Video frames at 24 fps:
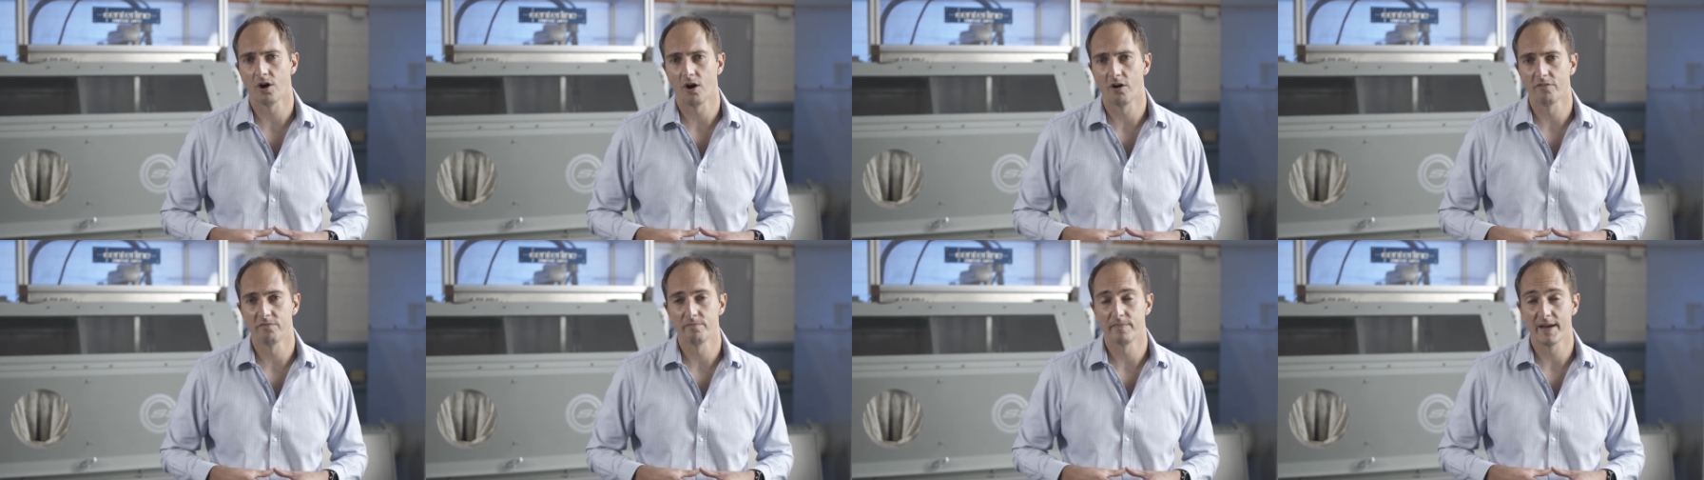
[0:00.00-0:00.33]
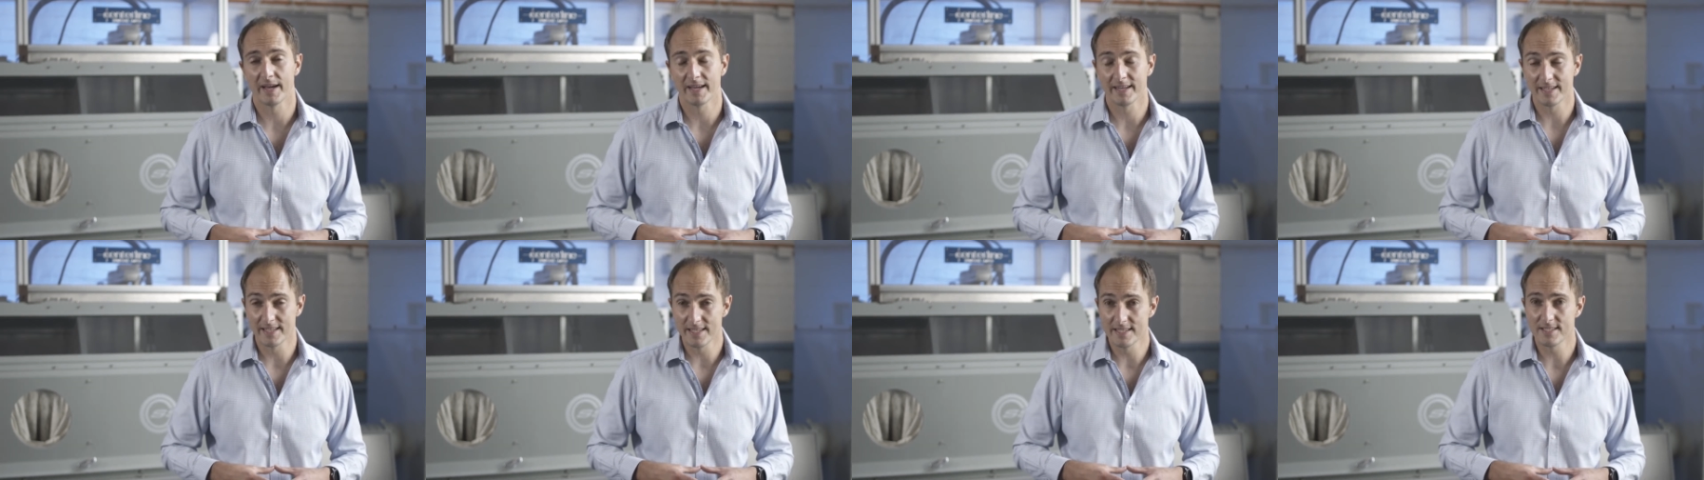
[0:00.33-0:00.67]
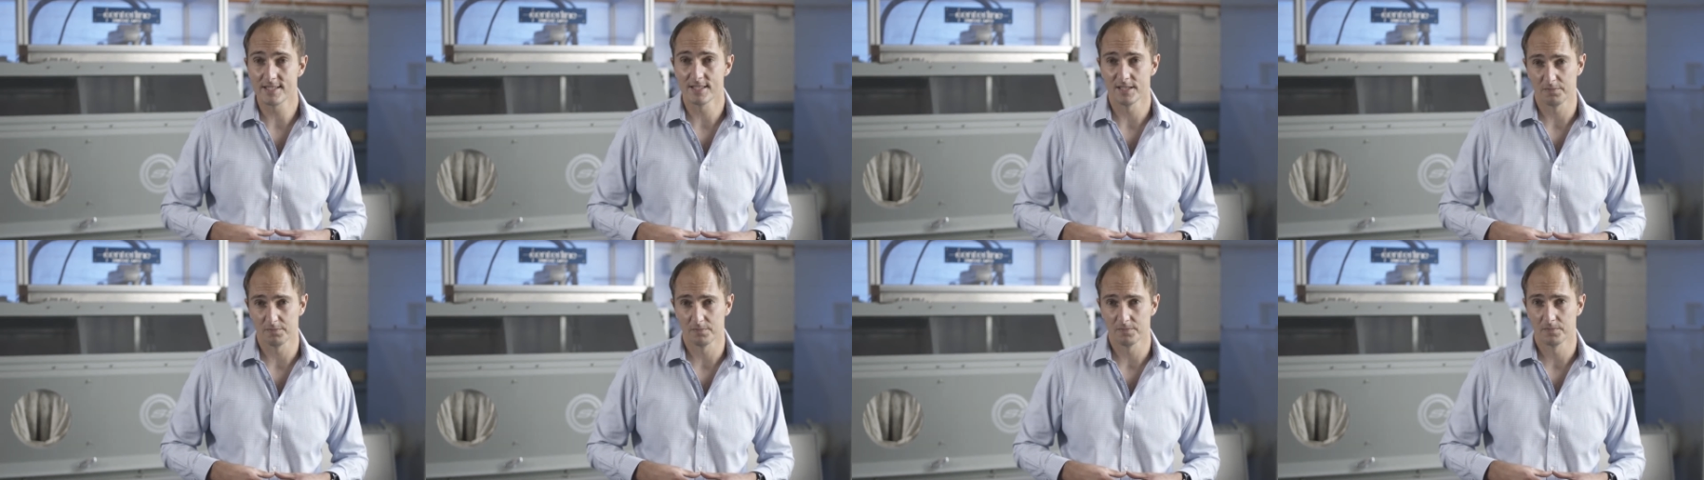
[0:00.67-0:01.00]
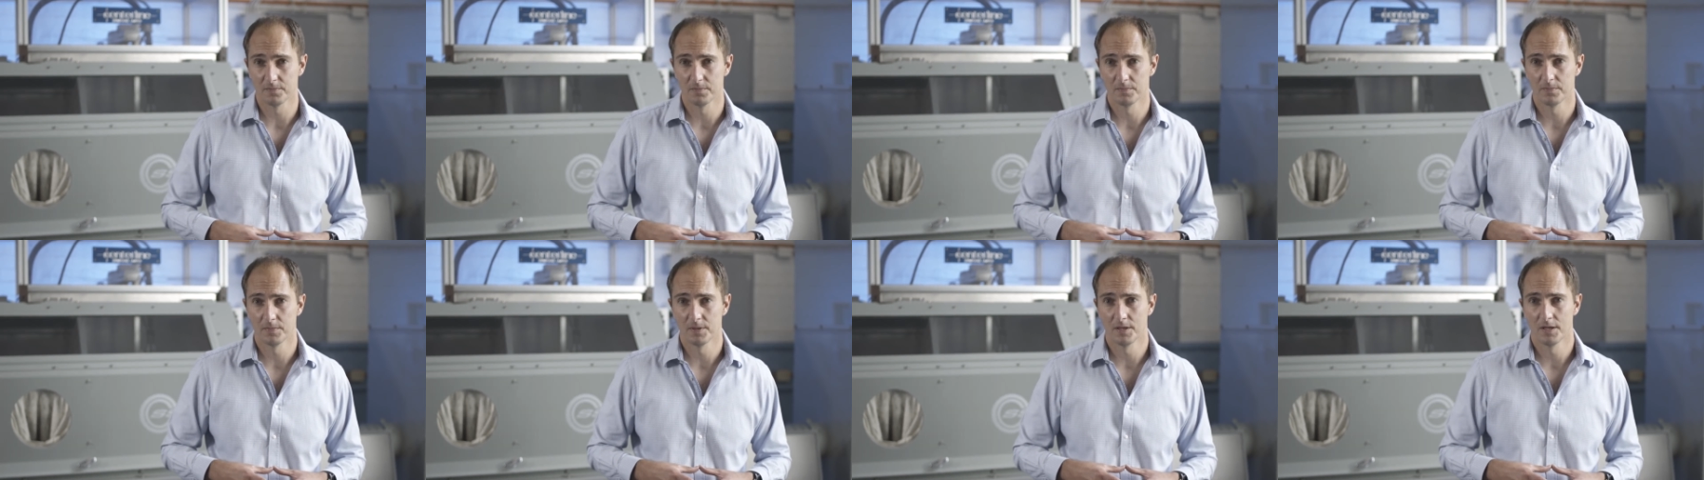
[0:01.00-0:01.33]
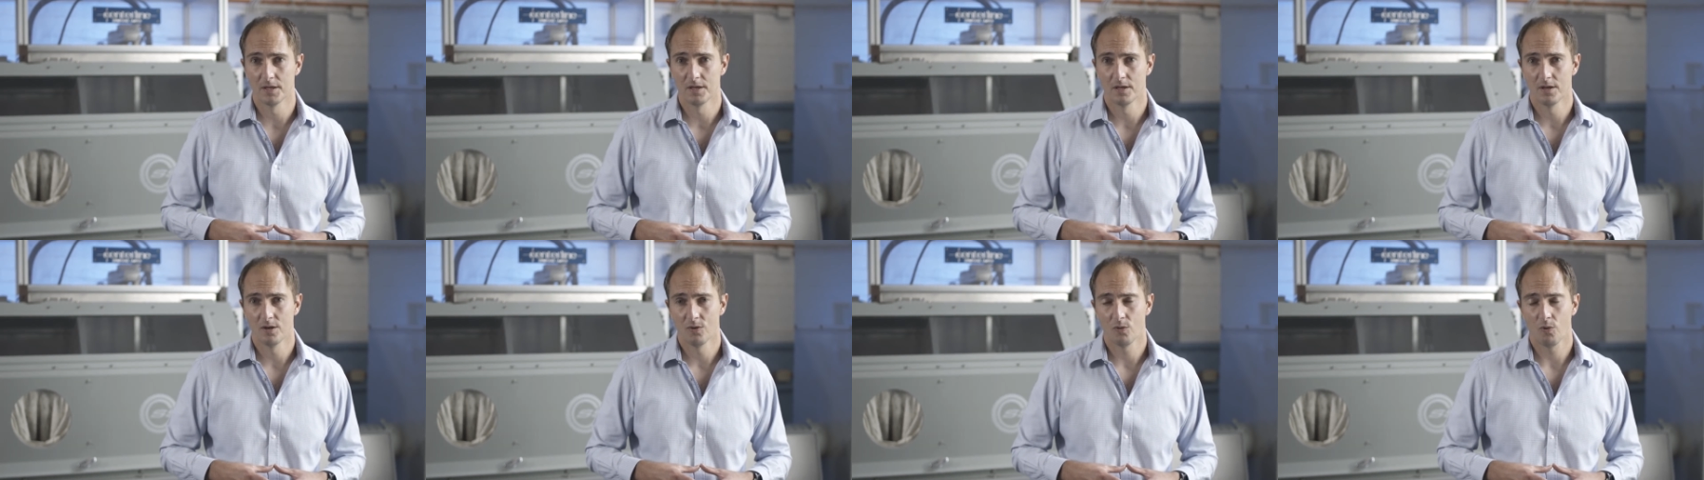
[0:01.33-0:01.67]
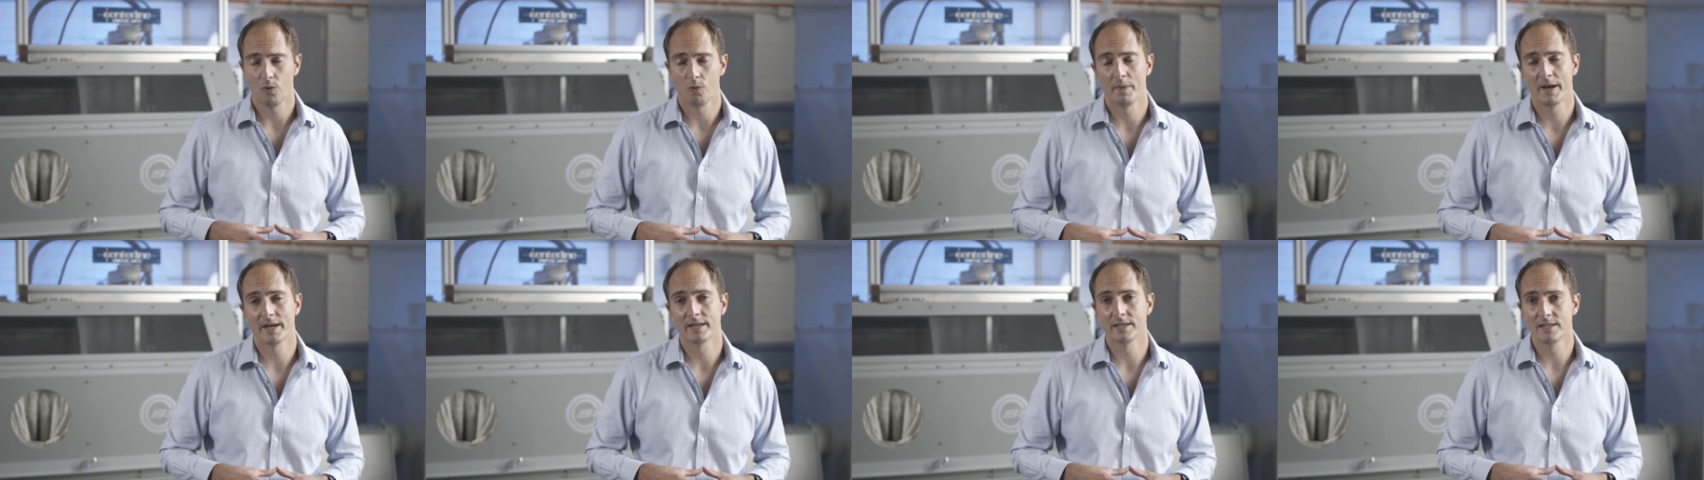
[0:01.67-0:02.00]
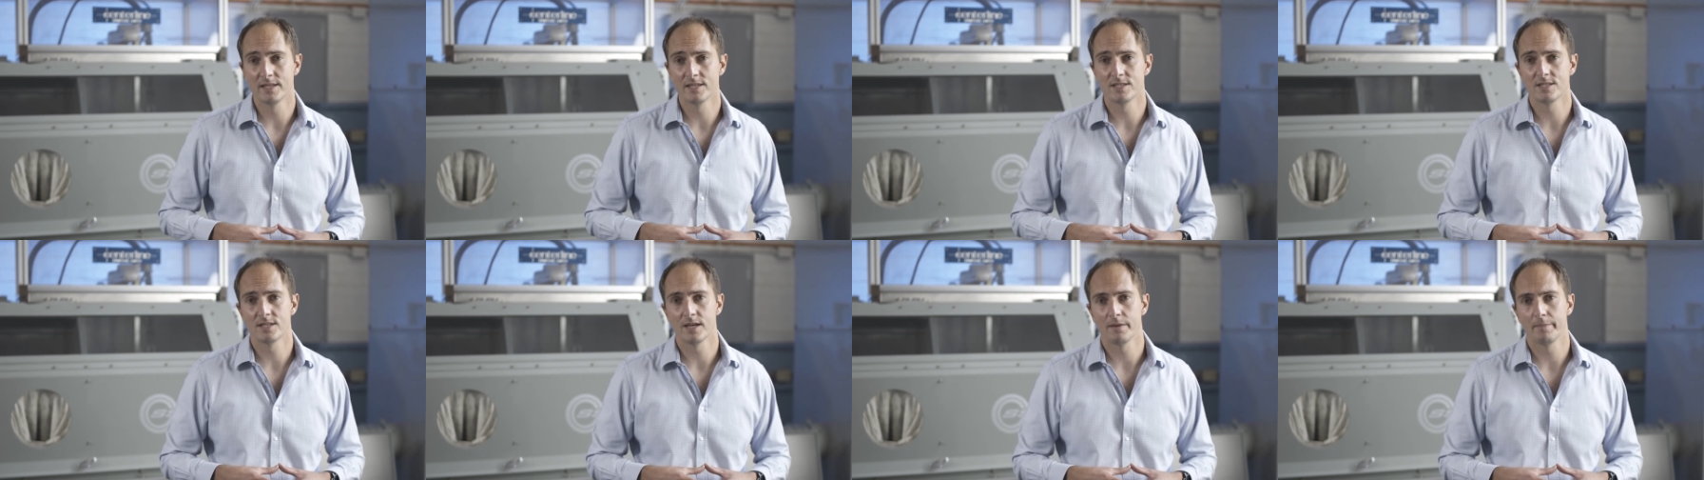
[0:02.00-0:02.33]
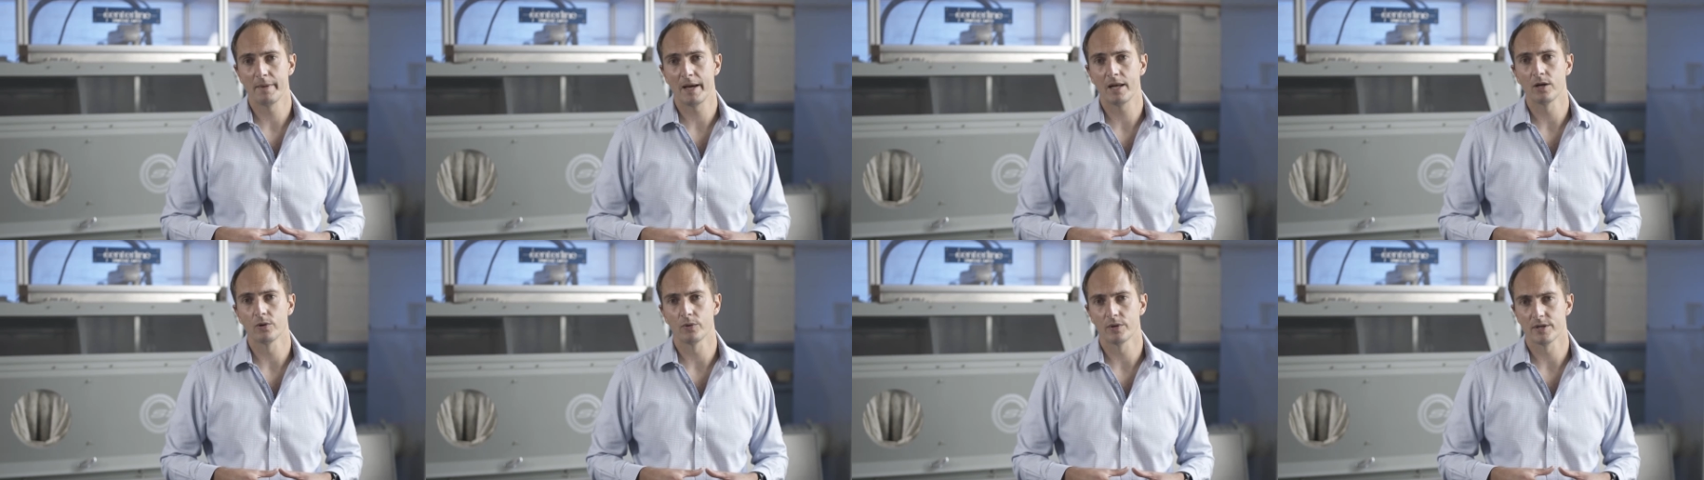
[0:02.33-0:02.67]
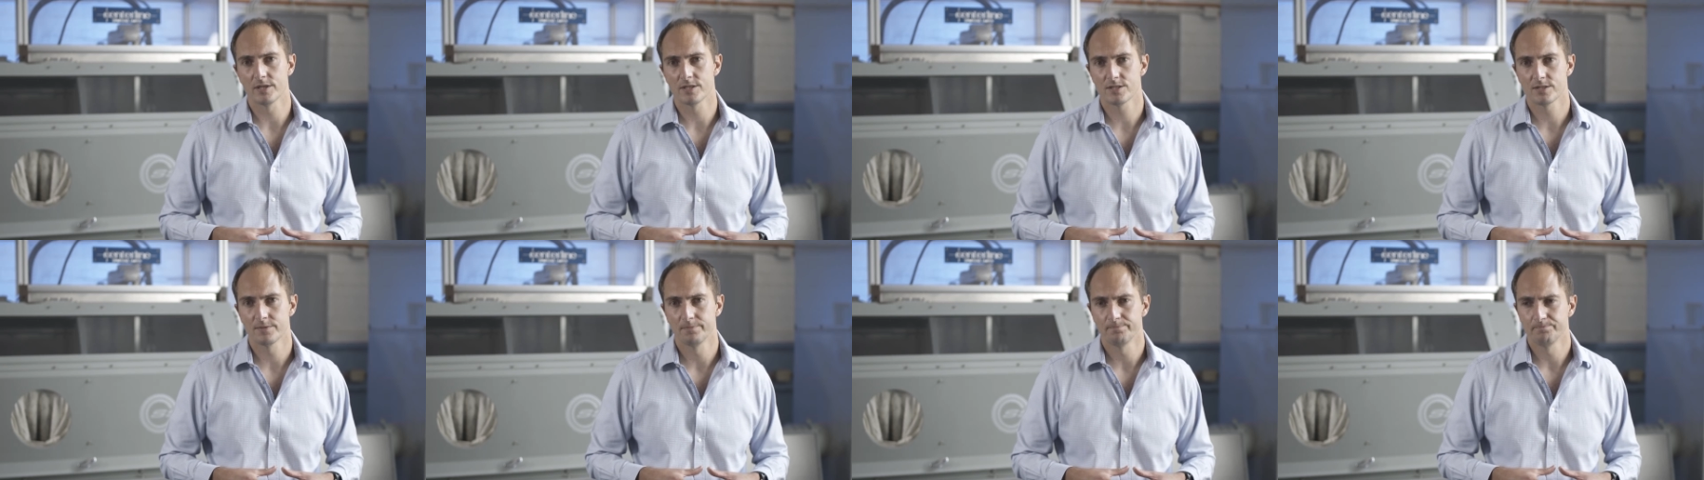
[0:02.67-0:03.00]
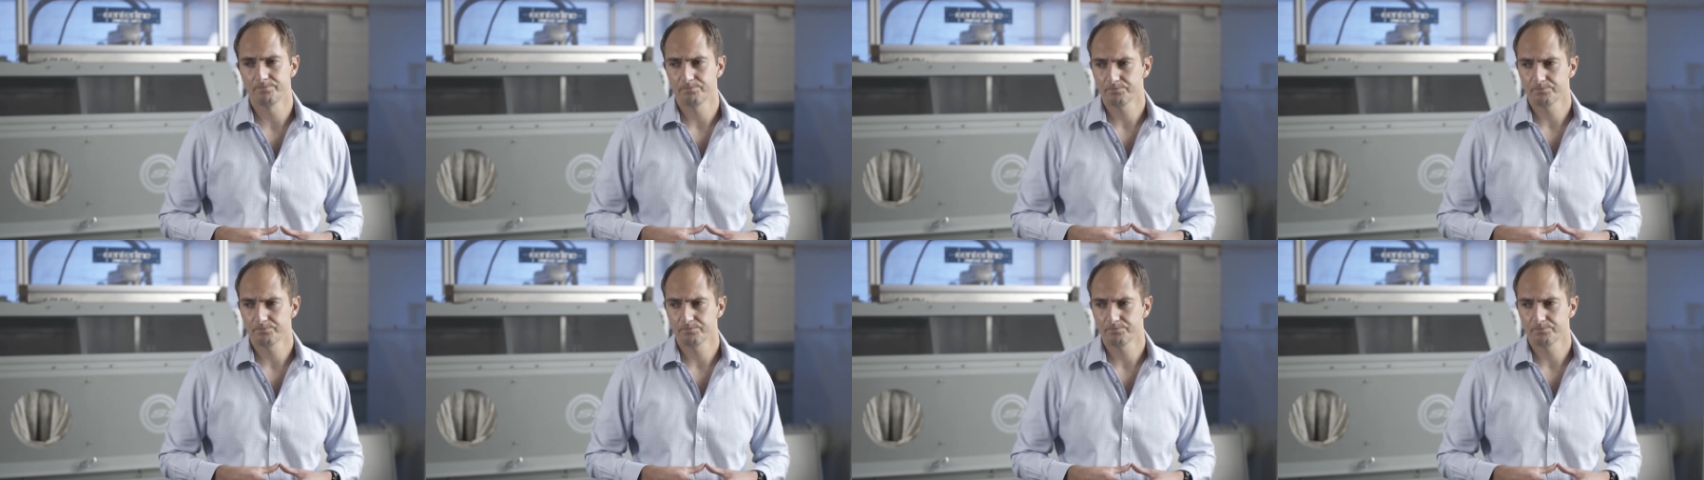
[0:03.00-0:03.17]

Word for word: of magnesium, or magnesium alloys.